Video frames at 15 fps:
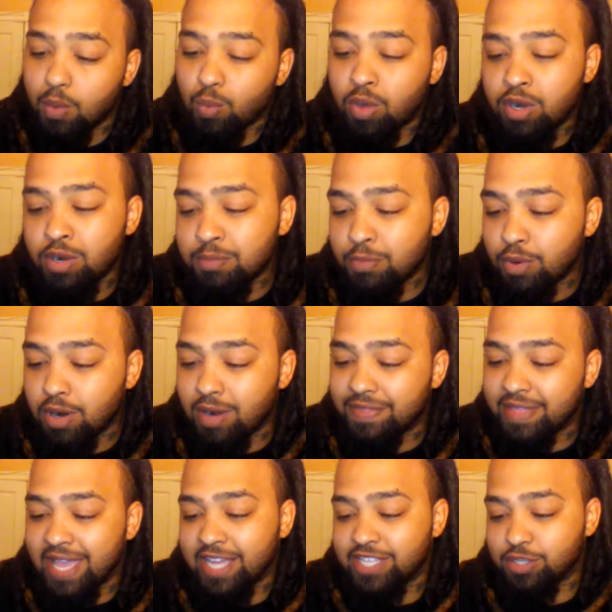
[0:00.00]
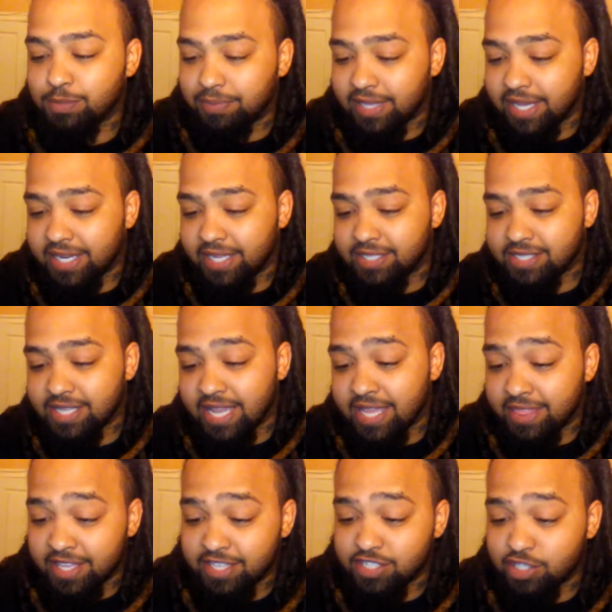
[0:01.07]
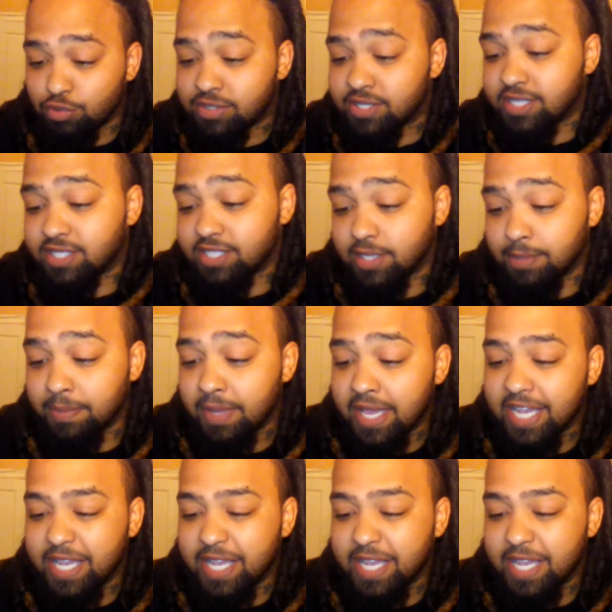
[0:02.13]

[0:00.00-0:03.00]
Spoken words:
One or more of the exoplanets in this new system